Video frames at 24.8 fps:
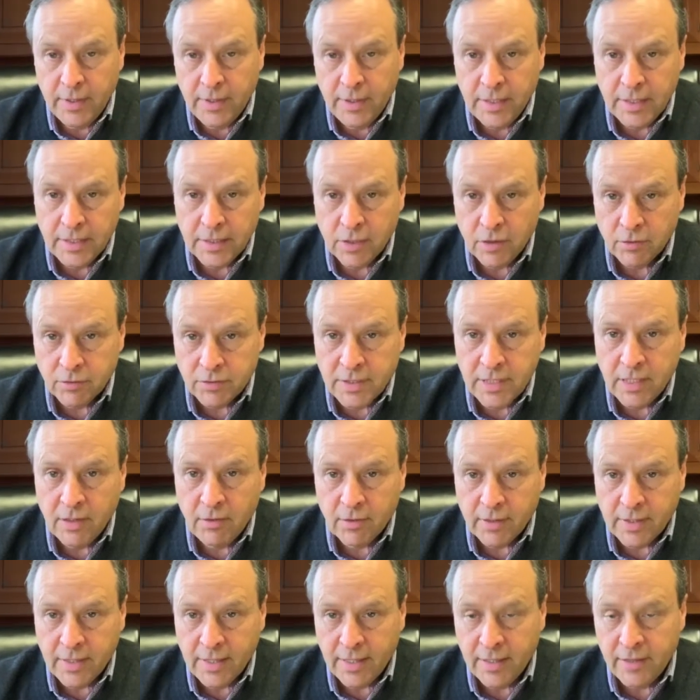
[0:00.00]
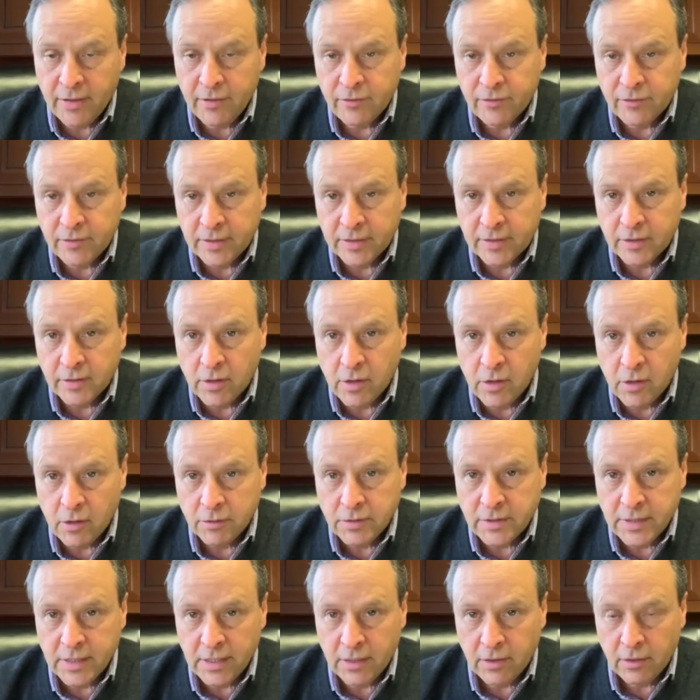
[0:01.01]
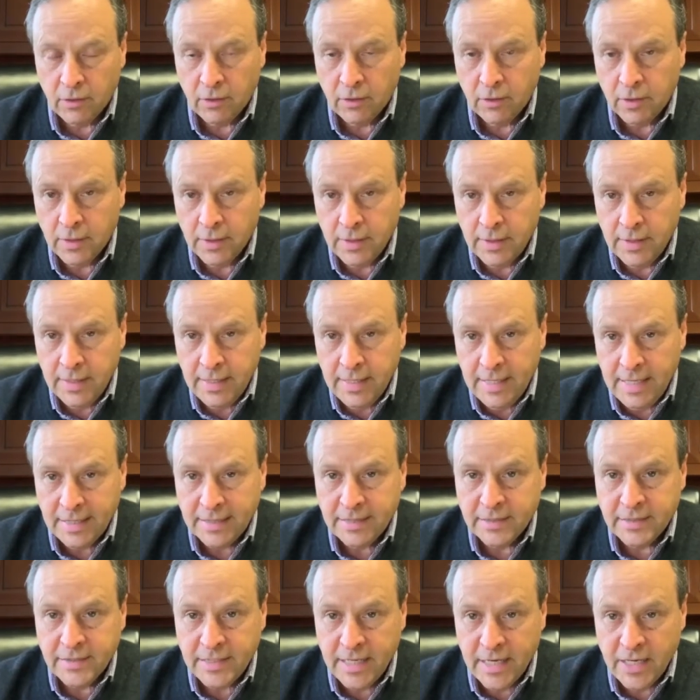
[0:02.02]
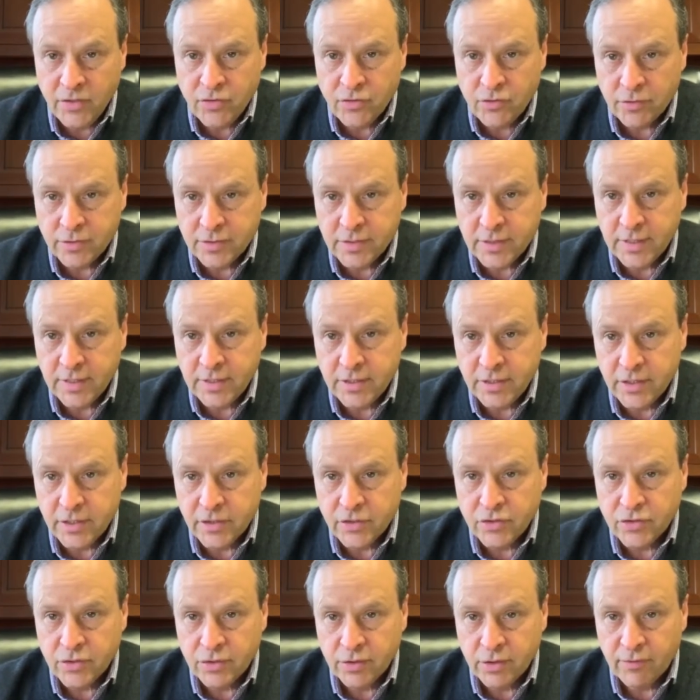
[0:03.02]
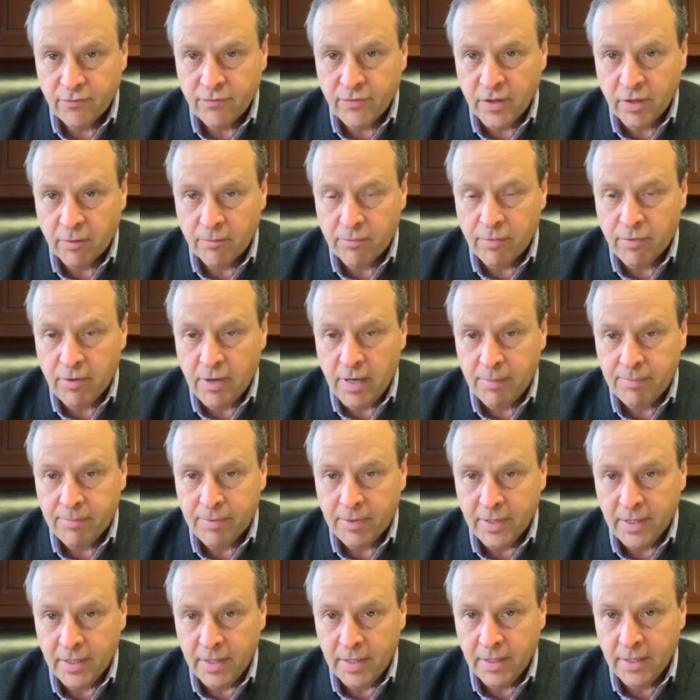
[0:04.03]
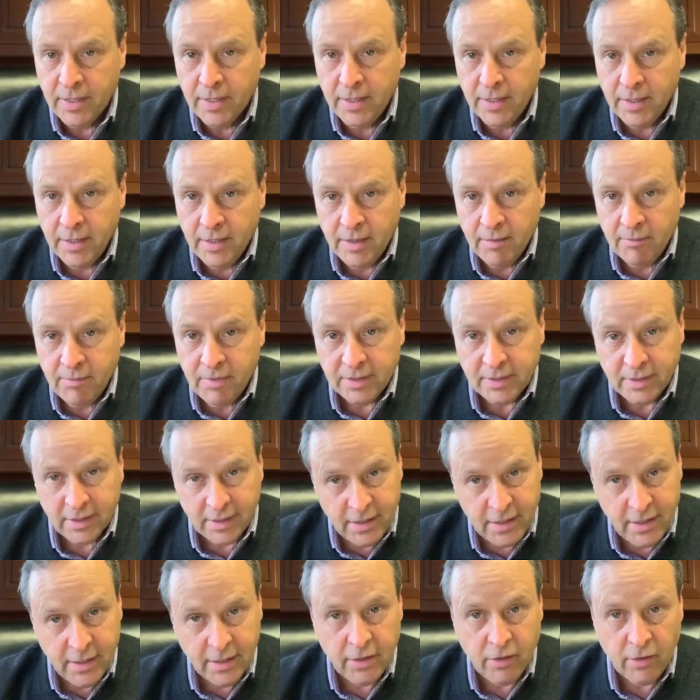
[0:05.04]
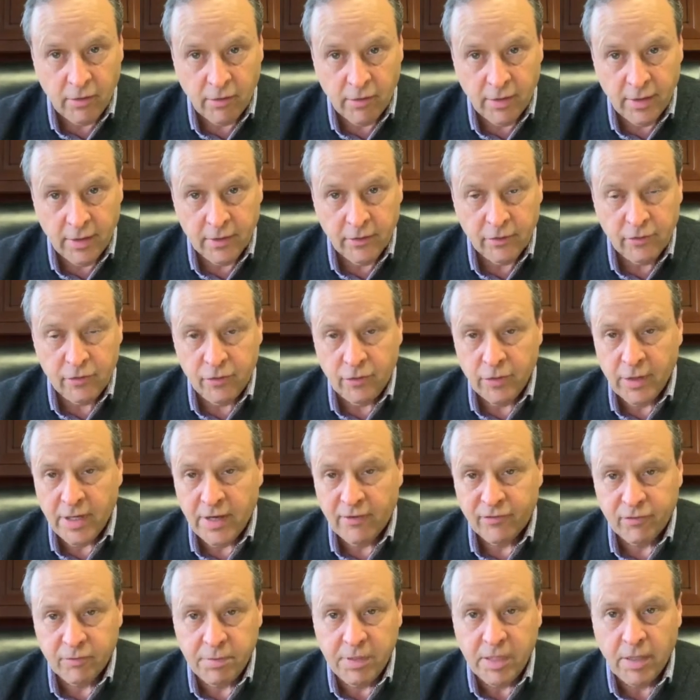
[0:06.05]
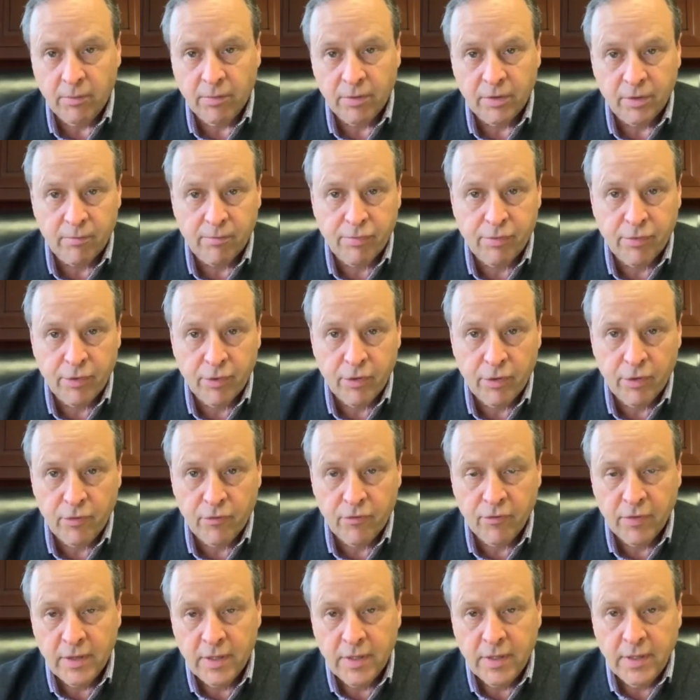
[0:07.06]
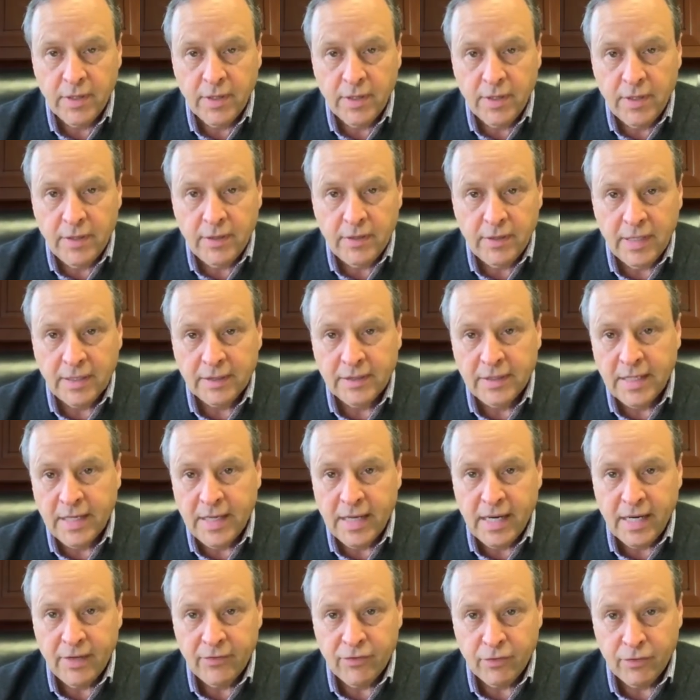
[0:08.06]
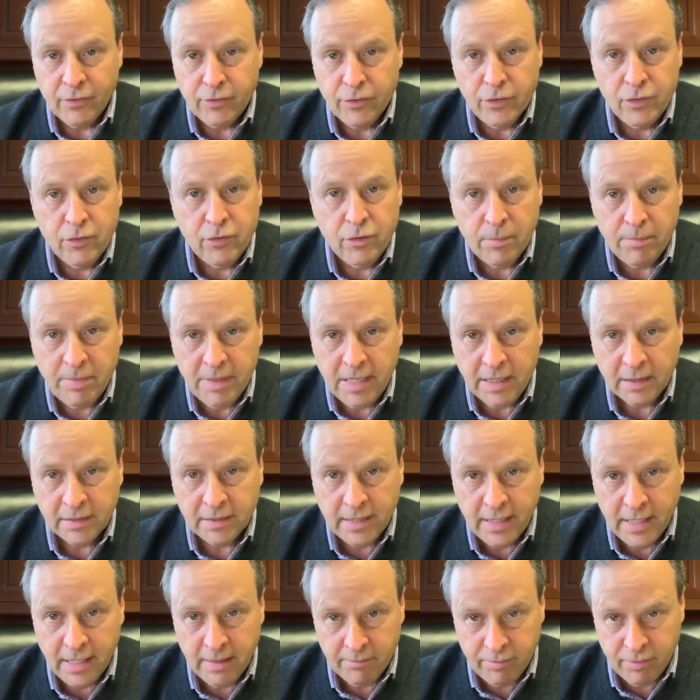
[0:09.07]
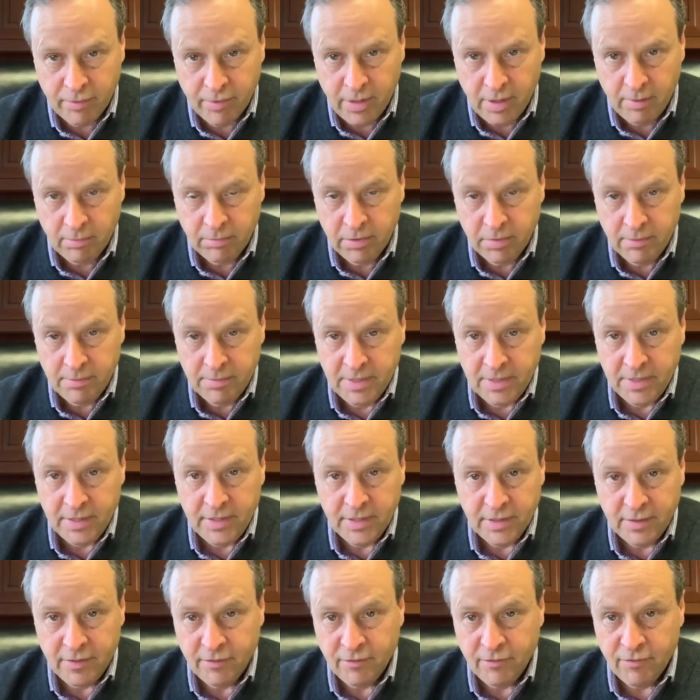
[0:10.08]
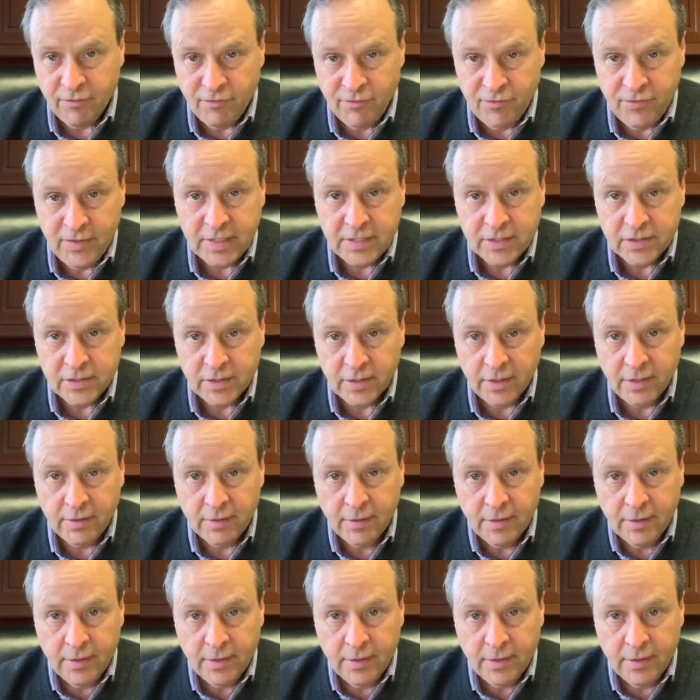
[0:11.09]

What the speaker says: in a hotel case that the hotel had a dangerous condition of their property. But the kicker is you have to be able to prove that they either knew about that problem and didn't fix it,